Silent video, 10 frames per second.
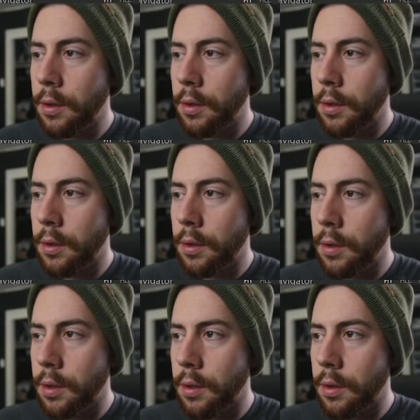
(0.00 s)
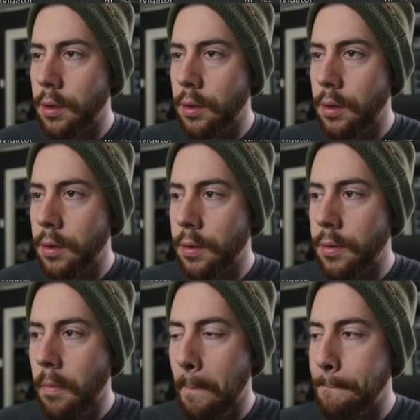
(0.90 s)

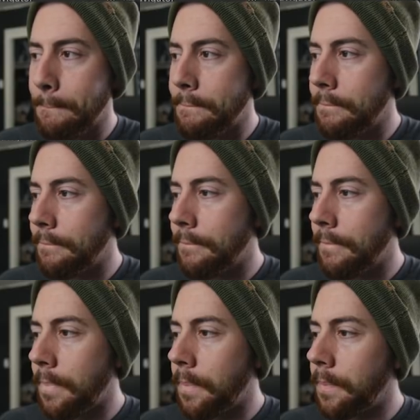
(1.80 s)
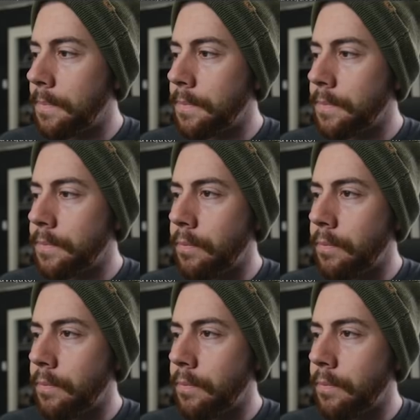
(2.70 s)
Nothing is said.